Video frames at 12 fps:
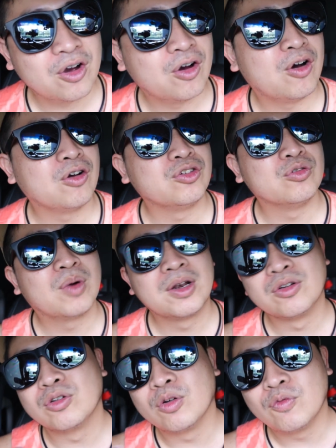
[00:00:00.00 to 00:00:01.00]
or you want
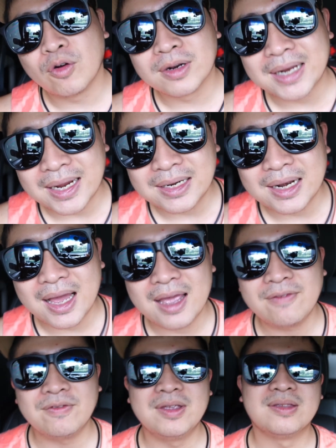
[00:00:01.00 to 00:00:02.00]
to go for
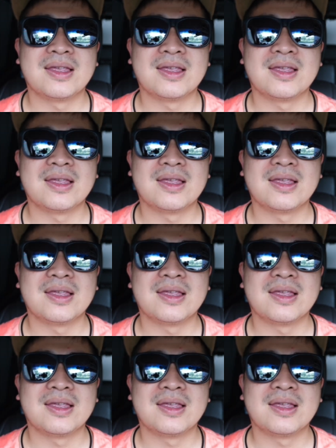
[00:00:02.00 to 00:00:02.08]
nightlife, is